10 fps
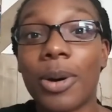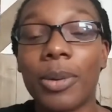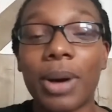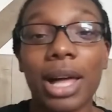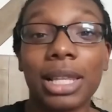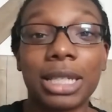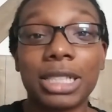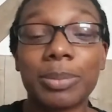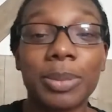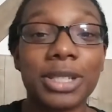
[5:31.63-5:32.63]
oh,
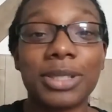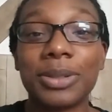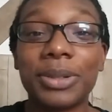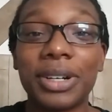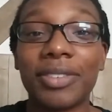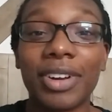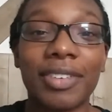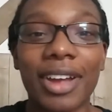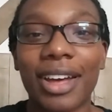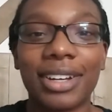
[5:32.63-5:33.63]
Wally, just put a suit on and
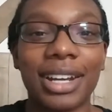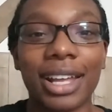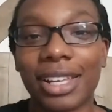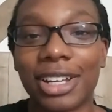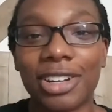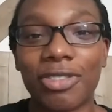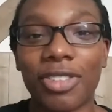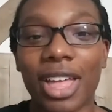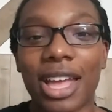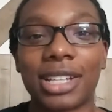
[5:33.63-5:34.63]
run around and act like you're the
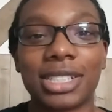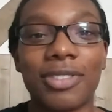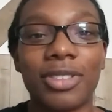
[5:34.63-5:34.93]
Flash,